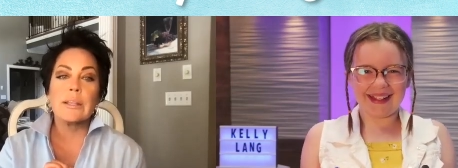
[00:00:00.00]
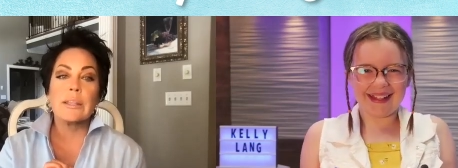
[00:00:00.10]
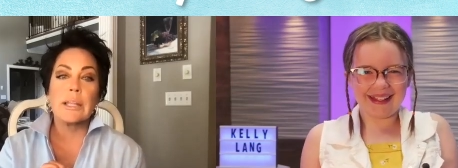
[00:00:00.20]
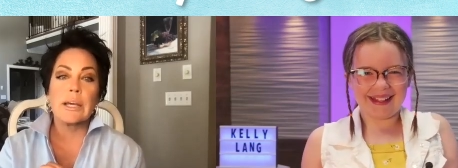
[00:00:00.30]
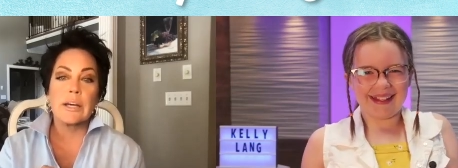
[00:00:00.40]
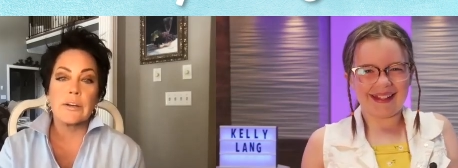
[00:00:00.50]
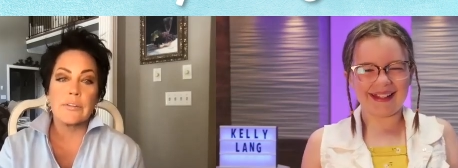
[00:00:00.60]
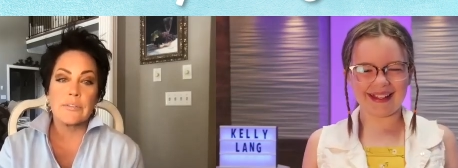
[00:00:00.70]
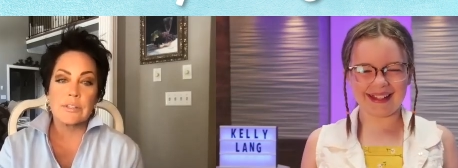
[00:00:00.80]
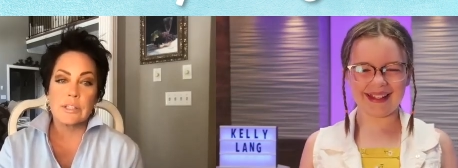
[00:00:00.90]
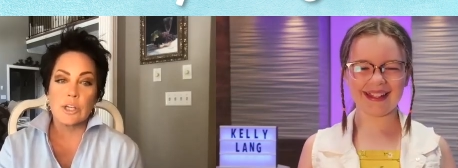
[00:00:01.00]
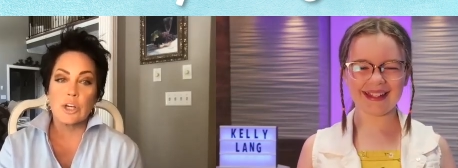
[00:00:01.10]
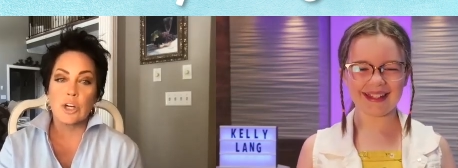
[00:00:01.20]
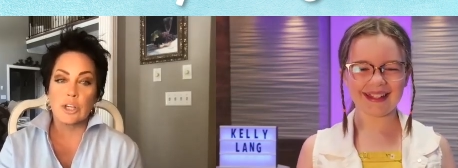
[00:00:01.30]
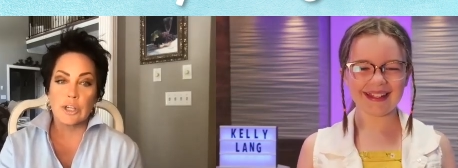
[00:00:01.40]
Speaker 1: loves
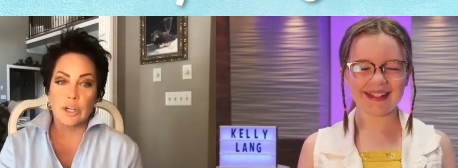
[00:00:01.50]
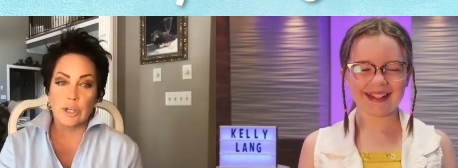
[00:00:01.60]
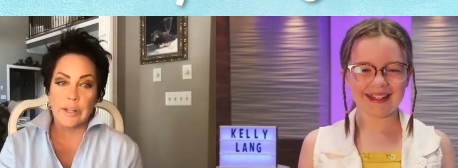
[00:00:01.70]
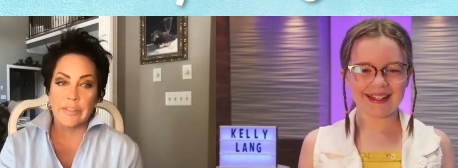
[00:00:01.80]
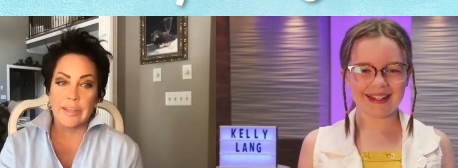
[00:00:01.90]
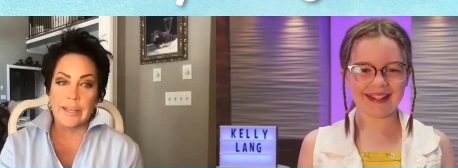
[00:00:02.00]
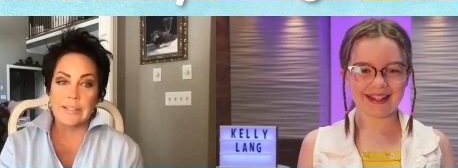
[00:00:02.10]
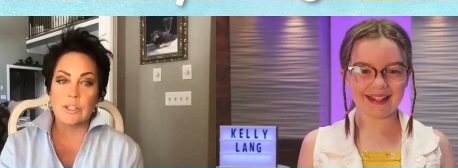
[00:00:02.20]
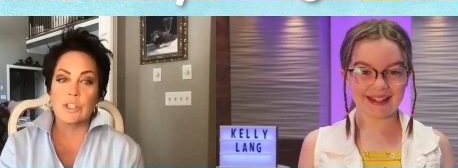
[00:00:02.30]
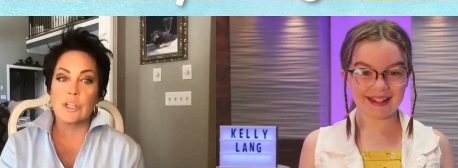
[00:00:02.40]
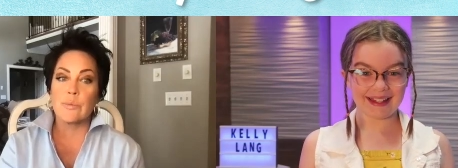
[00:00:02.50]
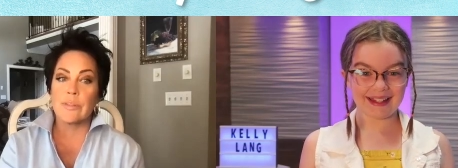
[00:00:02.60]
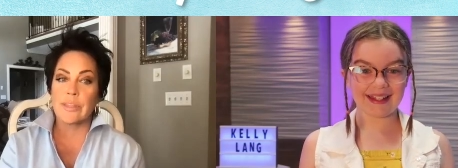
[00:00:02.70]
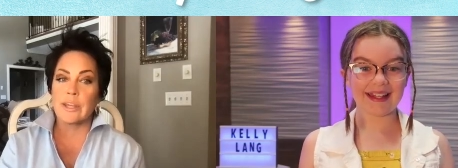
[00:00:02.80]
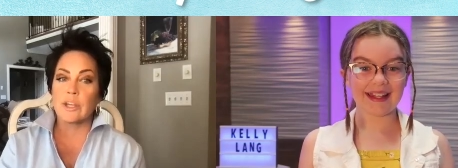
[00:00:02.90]
girly, girly things. So she
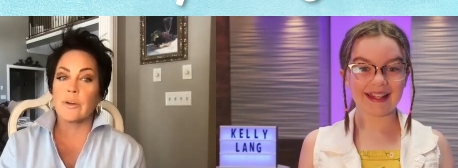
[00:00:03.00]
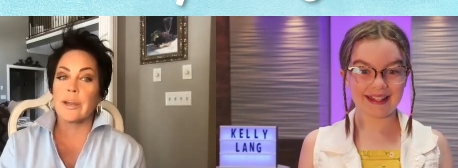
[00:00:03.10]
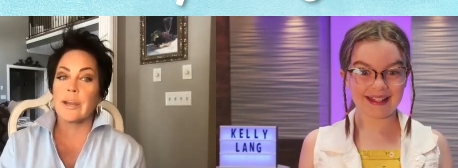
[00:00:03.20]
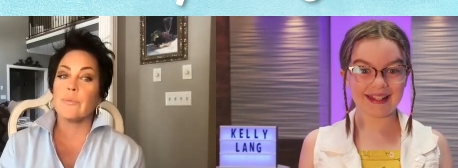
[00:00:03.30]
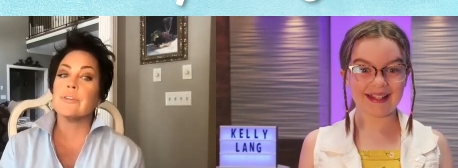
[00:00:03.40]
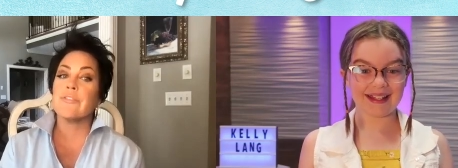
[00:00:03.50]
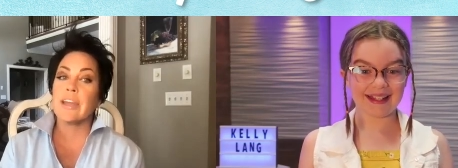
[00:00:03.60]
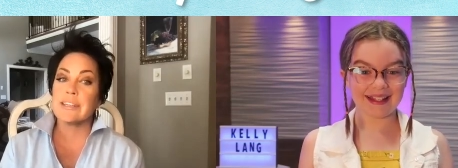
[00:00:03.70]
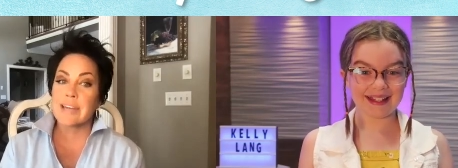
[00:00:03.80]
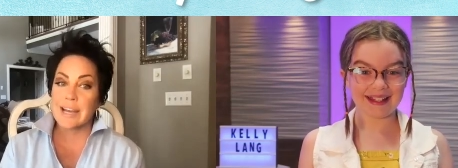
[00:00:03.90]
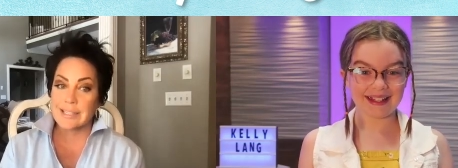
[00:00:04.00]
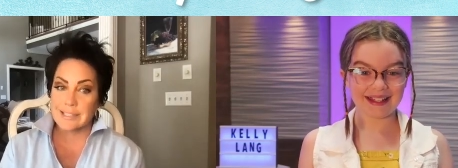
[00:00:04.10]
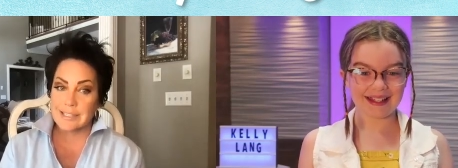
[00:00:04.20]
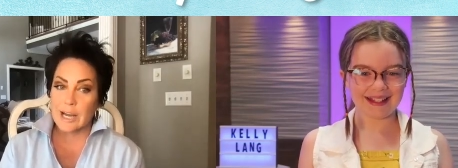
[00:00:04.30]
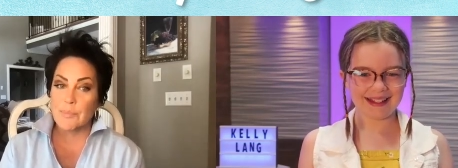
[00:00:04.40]
would think your hair was
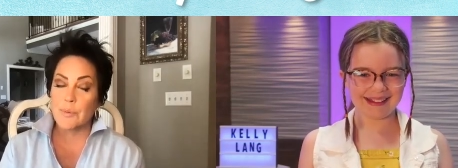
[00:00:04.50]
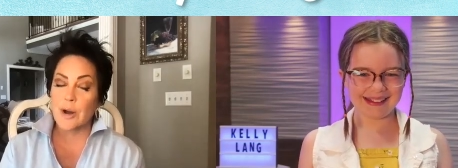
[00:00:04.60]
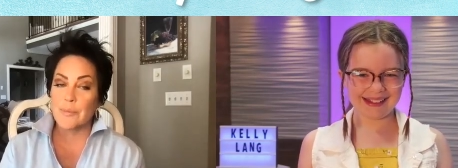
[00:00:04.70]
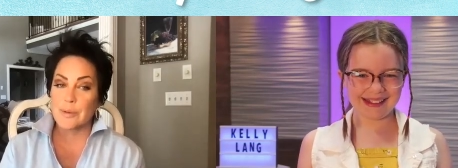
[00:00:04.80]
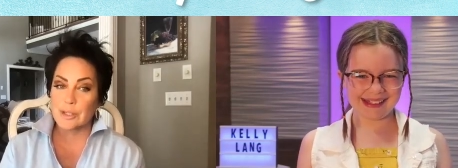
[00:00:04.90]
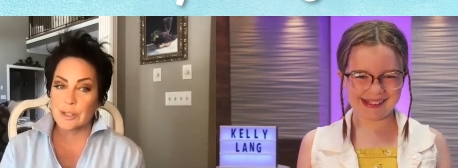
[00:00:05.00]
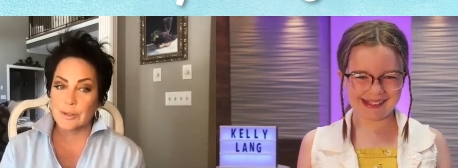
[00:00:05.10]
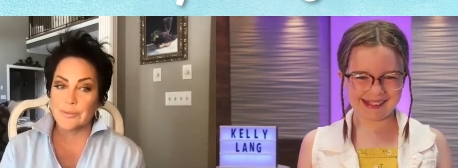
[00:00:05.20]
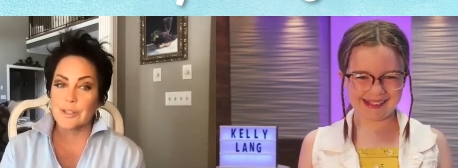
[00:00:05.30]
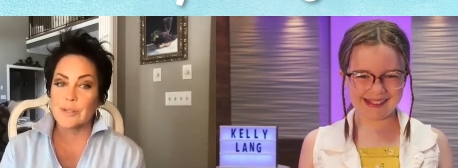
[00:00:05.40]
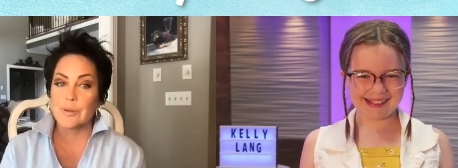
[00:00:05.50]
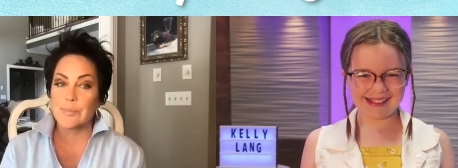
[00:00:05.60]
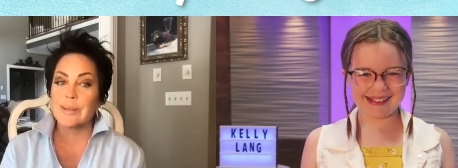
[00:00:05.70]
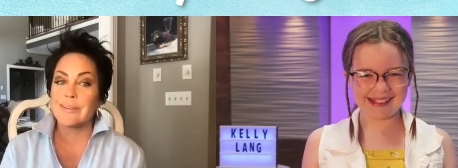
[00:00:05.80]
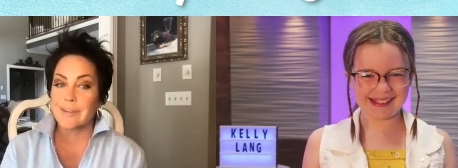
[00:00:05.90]
fantastic. I promise you. She
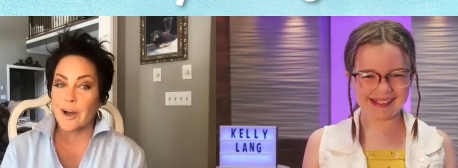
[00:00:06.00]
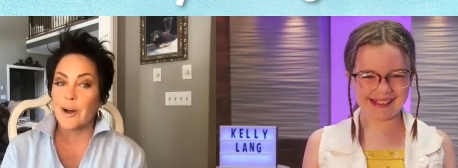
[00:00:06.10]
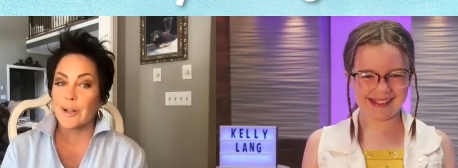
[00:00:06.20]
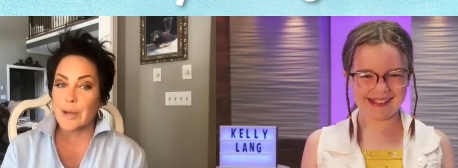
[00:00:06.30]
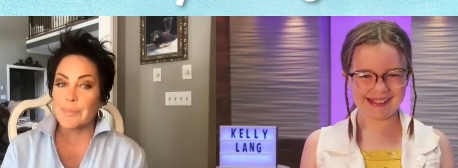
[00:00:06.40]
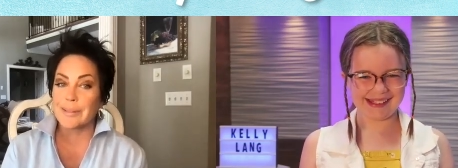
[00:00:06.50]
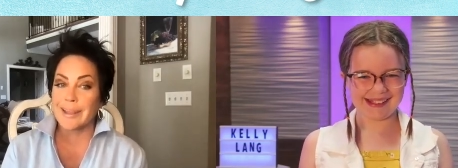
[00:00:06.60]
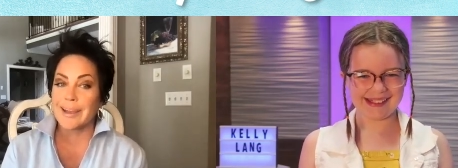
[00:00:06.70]
would be all up in